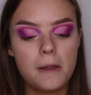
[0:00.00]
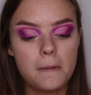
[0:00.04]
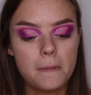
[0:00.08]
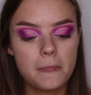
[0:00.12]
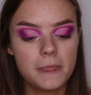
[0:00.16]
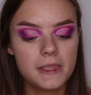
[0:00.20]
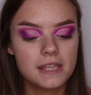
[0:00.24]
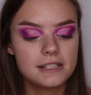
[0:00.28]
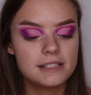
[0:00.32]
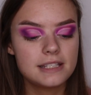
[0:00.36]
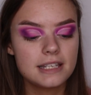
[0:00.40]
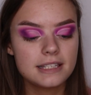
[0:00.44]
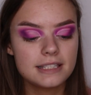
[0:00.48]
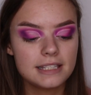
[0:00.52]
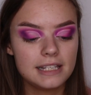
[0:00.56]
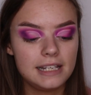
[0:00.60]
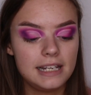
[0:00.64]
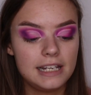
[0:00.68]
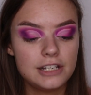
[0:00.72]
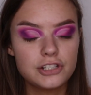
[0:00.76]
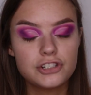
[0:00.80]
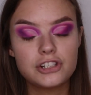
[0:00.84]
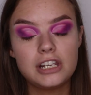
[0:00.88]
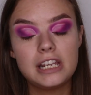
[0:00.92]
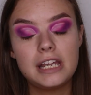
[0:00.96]
This is
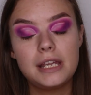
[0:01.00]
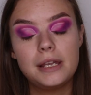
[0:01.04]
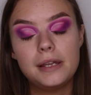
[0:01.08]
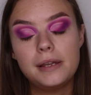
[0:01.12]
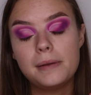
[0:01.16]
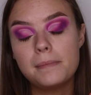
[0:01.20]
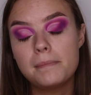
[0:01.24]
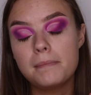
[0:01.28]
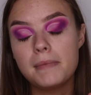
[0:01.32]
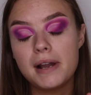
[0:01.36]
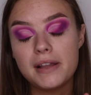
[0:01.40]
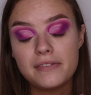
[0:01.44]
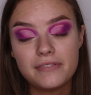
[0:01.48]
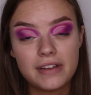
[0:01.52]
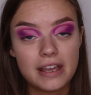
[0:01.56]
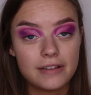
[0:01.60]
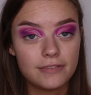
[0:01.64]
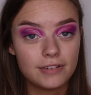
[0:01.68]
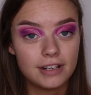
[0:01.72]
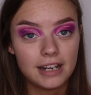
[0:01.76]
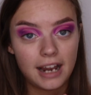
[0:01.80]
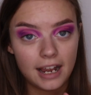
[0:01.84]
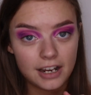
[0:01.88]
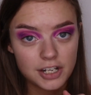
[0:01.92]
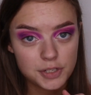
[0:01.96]
literally my
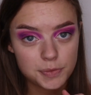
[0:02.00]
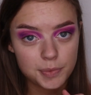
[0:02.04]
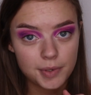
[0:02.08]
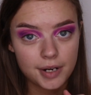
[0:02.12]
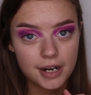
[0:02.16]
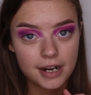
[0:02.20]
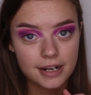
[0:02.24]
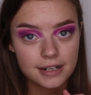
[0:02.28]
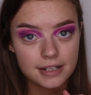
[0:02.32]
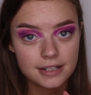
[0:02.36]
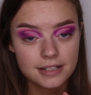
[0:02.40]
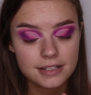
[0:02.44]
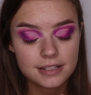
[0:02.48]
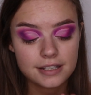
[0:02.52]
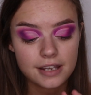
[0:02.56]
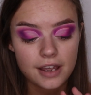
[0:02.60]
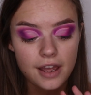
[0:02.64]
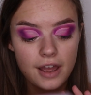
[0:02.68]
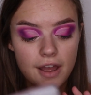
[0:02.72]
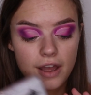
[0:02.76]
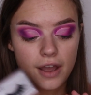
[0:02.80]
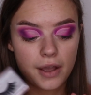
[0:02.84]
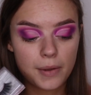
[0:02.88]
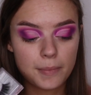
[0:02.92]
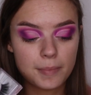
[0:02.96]
favourite lash brand,
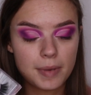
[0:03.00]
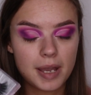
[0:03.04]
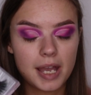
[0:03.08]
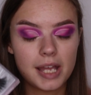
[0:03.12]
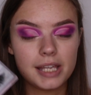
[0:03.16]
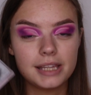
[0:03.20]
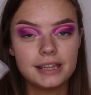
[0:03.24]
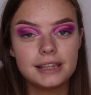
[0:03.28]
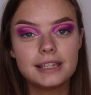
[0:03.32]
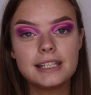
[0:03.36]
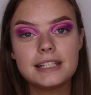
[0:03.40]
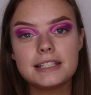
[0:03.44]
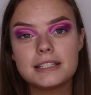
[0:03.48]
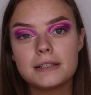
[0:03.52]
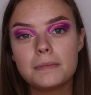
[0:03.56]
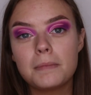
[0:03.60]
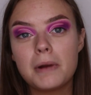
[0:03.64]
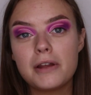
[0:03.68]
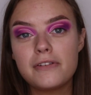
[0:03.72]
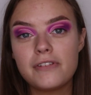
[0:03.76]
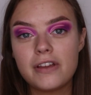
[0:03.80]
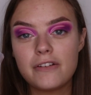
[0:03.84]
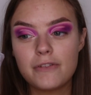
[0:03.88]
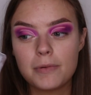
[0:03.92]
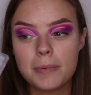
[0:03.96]
and these are my
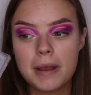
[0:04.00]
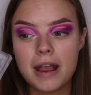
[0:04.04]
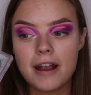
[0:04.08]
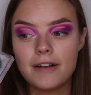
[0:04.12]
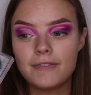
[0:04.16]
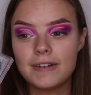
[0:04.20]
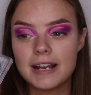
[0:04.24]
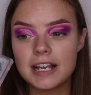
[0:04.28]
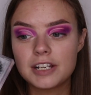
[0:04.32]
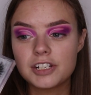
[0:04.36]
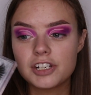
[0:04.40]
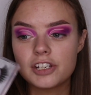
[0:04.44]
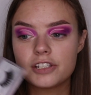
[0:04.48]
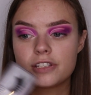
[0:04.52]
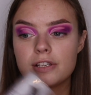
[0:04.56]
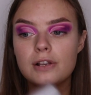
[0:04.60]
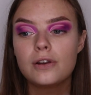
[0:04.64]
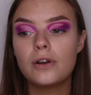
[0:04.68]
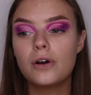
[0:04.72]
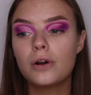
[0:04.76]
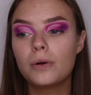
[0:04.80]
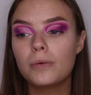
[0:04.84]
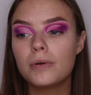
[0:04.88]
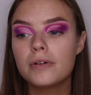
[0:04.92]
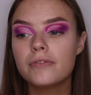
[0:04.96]
favourite pair of lashes
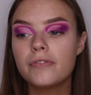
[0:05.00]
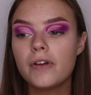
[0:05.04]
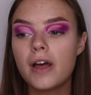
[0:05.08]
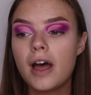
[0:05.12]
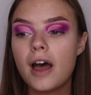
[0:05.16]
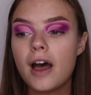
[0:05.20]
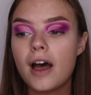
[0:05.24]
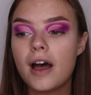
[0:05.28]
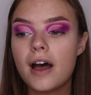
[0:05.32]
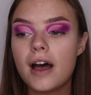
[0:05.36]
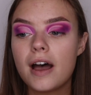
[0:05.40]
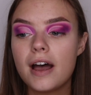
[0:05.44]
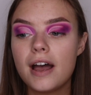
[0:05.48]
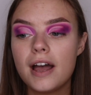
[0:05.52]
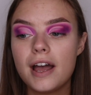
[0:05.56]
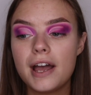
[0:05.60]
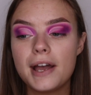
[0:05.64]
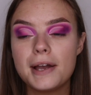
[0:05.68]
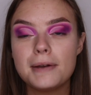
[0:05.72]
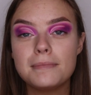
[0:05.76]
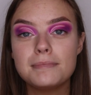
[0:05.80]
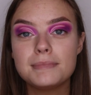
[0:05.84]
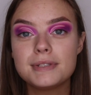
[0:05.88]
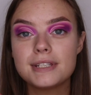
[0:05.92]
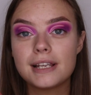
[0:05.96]
along with
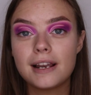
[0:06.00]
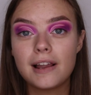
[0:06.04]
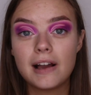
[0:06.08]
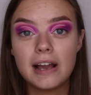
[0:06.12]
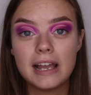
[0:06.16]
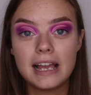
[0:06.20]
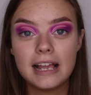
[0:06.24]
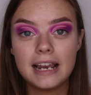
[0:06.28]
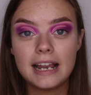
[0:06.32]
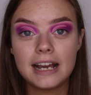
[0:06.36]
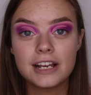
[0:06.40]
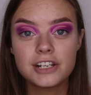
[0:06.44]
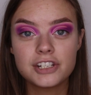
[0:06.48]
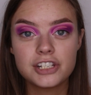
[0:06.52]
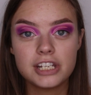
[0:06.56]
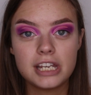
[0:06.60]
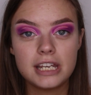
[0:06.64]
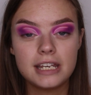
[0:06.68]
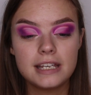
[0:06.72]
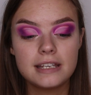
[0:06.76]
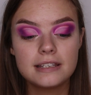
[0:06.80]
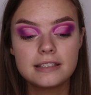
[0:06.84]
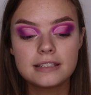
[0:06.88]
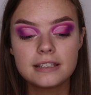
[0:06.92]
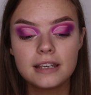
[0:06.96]
her Delia
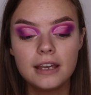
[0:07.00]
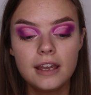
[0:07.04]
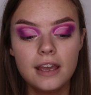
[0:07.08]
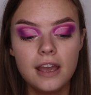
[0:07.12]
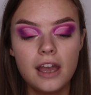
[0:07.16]
lashes.